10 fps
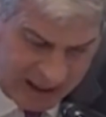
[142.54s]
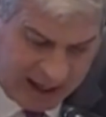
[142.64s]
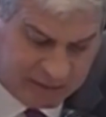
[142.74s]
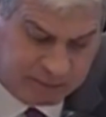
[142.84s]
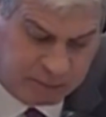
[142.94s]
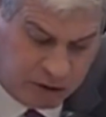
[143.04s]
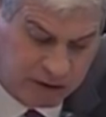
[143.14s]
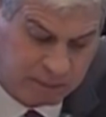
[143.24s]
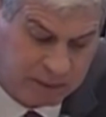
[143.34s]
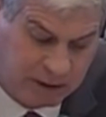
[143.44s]
have put
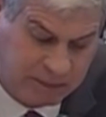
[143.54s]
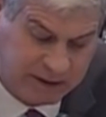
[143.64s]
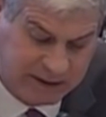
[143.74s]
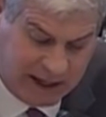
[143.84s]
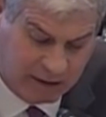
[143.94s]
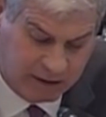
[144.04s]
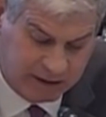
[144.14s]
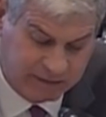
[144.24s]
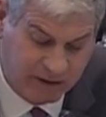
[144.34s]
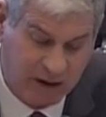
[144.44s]
the public
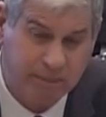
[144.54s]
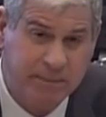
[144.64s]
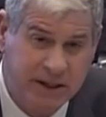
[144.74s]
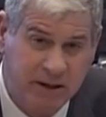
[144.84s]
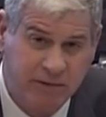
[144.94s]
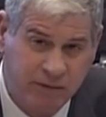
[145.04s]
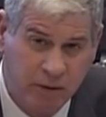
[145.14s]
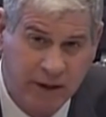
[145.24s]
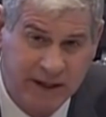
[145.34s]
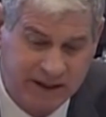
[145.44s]
narrative on
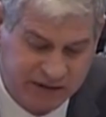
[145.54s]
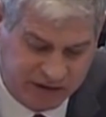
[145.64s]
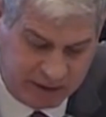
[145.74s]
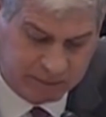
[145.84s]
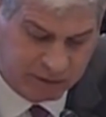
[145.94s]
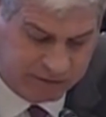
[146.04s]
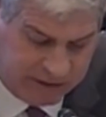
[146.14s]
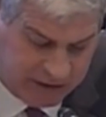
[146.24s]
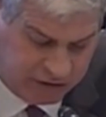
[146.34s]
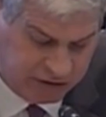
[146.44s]
PL-480's
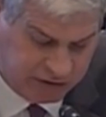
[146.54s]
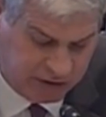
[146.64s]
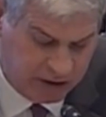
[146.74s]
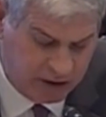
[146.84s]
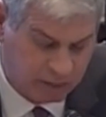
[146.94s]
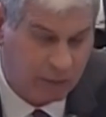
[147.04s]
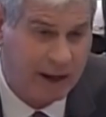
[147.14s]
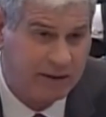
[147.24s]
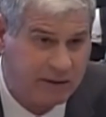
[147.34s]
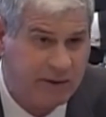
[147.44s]
imperfections
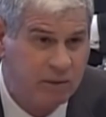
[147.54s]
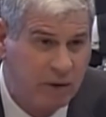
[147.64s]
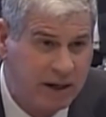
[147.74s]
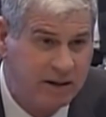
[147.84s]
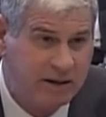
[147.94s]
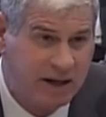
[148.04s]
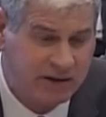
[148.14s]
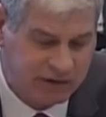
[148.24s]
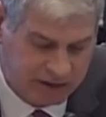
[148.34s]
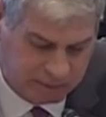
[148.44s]
rather than
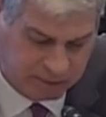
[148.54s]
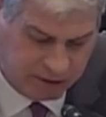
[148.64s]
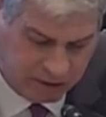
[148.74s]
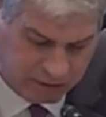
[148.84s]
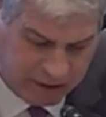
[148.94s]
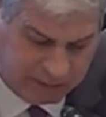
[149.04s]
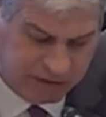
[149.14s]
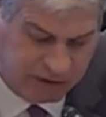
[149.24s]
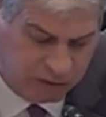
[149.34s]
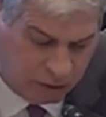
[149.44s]
recognizing the program's
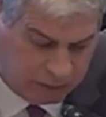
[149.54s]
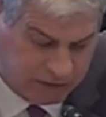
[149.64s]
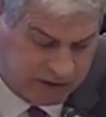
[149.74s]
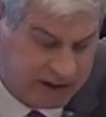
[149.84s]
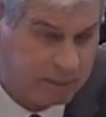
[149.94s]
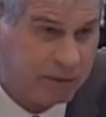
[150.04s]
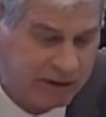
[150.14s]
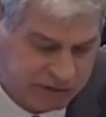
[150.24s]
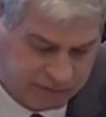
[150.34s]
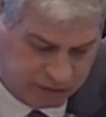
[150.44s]
enormously
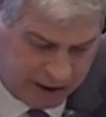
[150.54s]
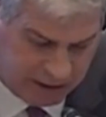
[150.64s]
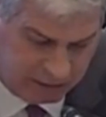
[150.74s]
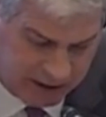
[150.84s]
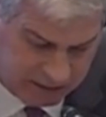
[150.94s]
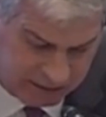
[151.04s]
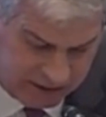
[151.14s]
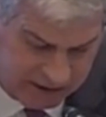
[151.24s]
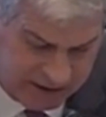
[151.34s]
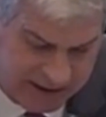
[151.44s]
impressive track record
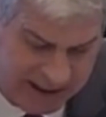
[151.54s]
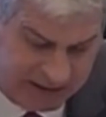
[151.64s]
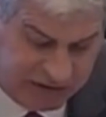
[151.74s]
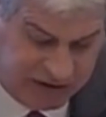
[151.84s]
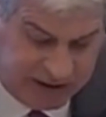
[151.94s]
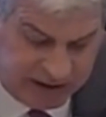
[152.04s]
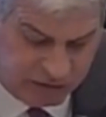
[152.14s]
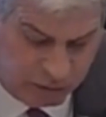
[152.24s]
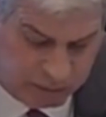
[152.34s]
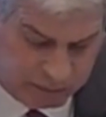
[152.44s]
and seeking to